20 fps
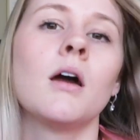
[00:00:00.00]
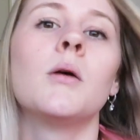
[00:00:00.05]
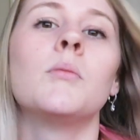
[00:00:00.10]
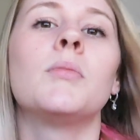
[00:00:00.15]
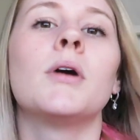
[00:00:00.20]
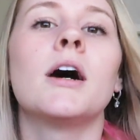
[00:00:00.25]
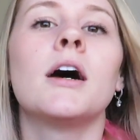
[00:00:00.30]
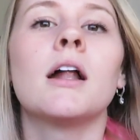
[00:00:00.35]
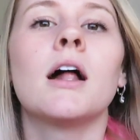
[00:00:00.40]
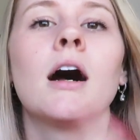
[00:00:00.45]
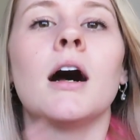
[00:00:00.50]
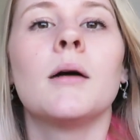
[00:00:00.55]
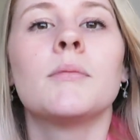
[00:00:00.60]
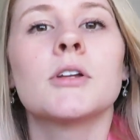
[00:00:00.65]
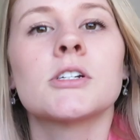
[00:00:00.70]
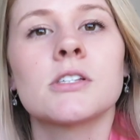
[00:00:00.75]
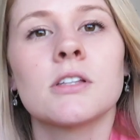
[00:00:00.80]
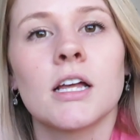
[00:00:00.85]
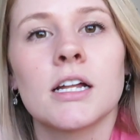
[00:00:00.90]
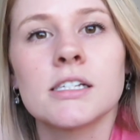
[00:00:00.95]
But
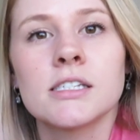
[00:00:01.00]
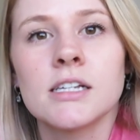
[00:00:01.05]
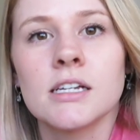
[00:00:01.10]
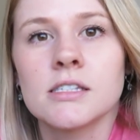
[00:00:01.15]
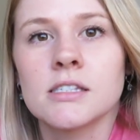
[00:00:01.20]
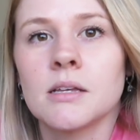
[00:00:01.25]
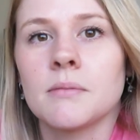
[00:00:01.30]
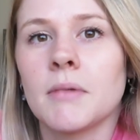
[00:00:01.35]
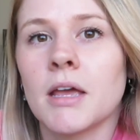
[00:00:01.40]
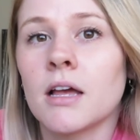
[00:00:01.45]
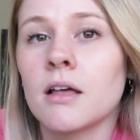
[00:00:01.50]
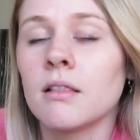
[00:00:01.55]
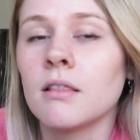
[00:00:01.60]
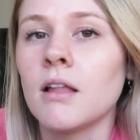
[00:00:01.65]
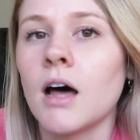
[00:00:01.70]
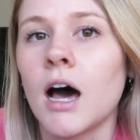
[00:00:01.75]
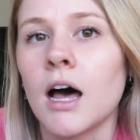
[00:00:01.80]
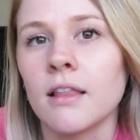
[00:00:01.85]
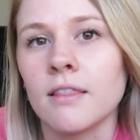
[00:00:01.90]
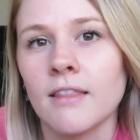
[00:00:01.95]
there's a lot of states that make a
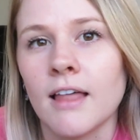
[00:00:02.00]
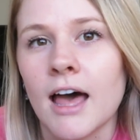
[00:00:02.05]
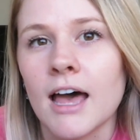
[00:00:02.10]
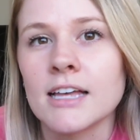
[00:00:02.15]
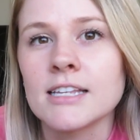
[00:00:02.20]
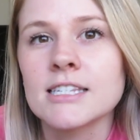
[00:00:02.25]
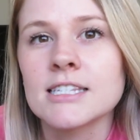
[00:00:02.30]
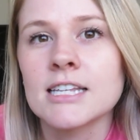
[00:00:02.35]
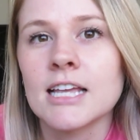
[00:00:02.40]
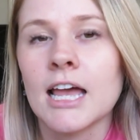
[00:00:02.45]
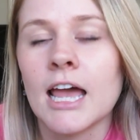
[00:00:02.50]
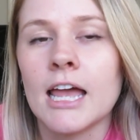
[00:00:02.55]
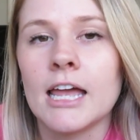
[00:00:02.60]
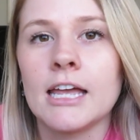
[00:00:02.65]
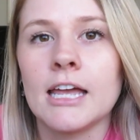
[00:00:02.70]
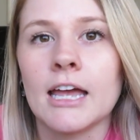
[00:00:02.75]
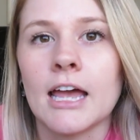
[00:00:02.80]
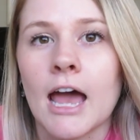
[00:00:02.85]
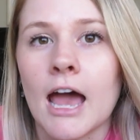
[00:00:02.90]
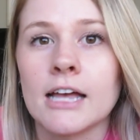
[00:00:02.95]
lot less
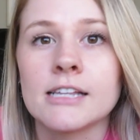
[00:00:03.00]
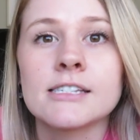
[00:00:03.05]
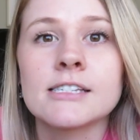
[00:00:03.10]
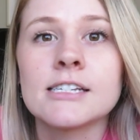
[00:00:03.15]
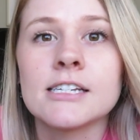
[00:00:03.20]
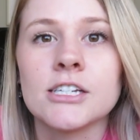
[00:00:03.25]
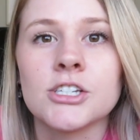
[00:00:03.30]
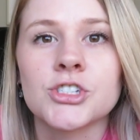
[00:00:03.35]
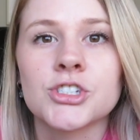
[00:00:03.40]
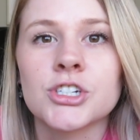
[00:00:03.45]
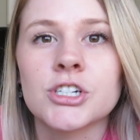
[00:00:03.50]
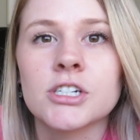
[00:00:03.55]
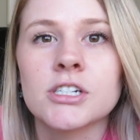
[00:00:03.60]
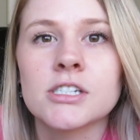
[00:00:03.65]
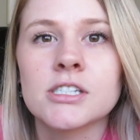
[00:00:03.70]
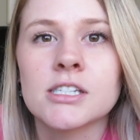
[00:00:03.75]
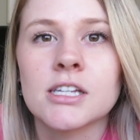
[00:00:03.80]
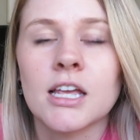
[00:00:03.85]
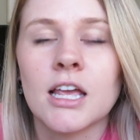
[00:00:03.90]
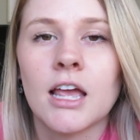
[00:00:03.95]
as
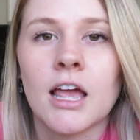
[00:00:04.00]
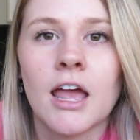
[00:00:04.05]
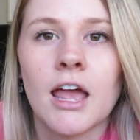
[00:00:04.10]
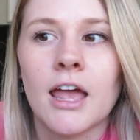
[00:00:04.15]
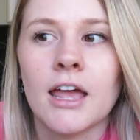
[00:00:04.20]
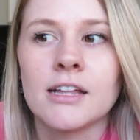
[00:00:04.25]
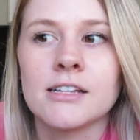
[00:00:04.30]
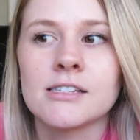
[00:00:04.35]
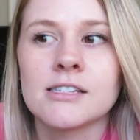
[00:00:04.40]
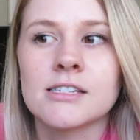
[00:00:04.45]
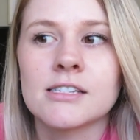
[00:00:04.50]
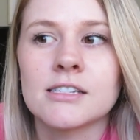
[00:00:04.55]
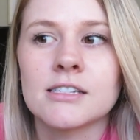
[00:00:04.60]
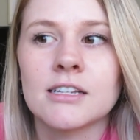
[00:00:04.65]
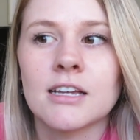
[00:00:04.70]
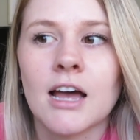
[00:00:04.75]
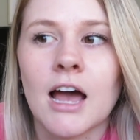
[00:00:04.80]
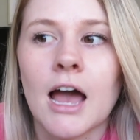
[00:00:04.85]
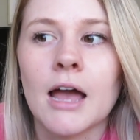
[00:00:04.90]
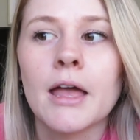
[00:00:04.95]
teachers, and
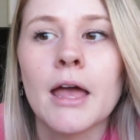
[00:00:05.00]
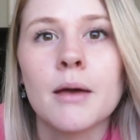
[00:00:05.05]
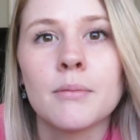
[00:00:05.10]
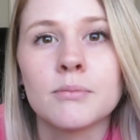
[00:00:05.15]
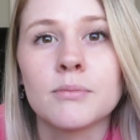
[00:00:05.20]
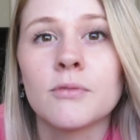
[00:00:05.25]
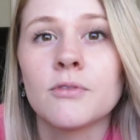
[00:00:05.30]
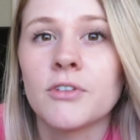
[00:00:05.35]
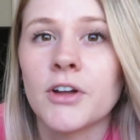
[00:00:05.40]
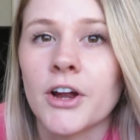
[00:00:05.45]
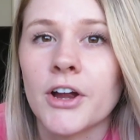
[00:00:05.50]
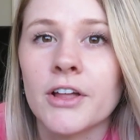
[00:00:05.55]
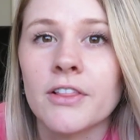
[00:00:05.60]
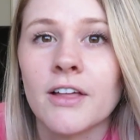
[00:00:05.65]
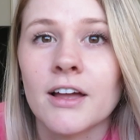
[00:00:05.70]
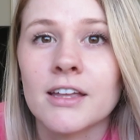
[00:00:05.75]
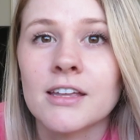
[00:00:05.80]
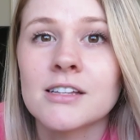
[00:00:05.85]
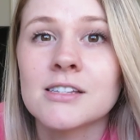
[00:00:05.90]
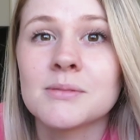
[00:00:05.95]
I am very
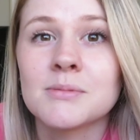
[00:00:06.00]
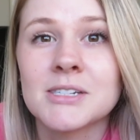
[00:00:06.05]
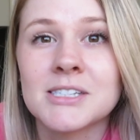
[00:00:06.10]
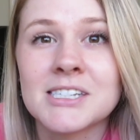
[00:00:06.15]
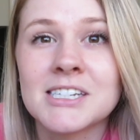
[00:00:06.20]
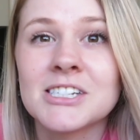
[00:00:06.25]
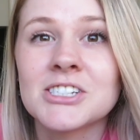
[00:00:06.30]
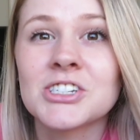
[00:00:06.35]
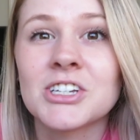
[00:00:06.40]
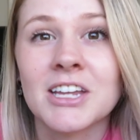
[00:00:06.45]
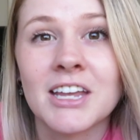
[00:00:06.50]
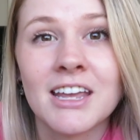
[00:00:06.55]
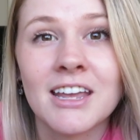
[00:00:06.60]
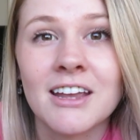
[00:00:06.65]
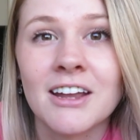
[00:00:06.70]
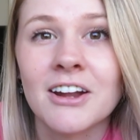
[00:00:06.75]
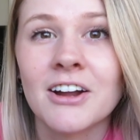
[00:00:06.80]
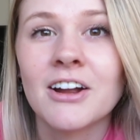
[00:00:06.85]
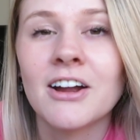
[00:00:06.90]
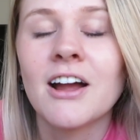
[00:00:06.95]
lucky to be teaching
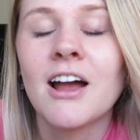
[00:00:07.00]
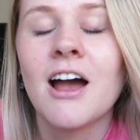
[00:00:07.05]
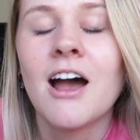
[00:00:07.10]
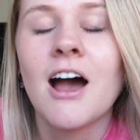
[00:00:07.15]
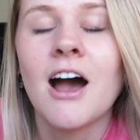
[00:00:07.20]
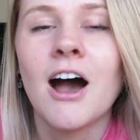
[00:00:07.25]
here.